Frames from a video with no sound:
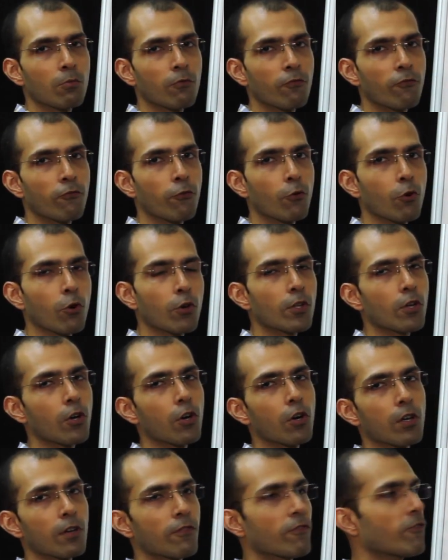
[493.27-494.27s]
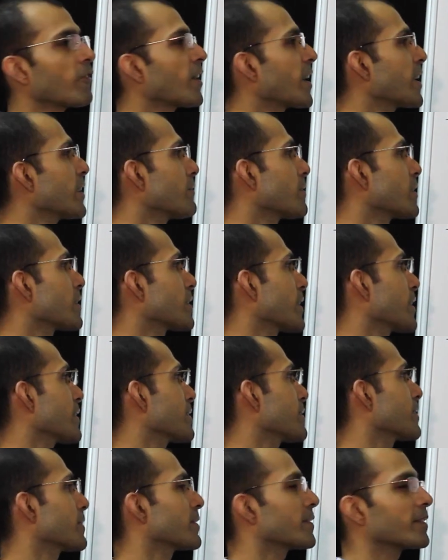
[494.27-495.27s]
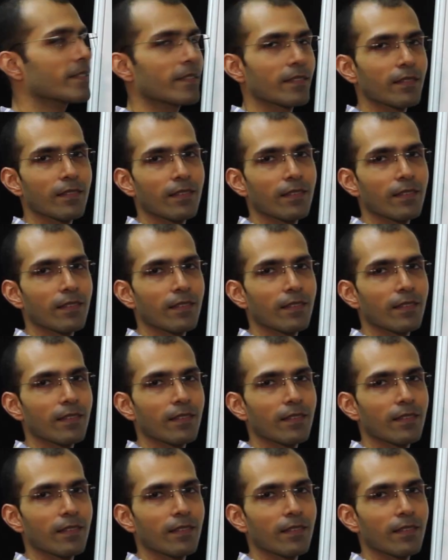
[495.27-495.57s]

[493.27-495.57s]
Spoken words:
4 or 5 vertices.